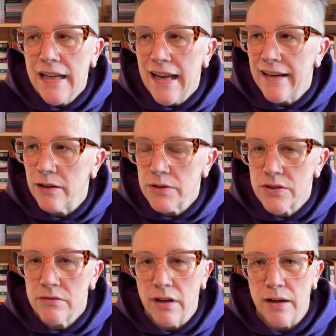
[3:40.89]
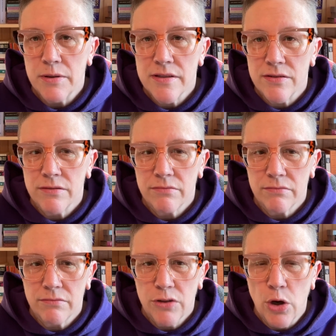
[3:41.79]
and I was
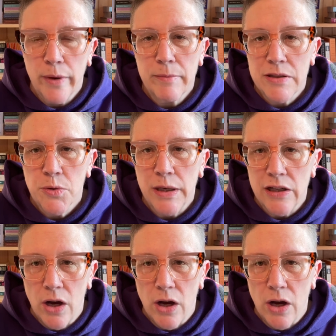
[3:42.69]
going between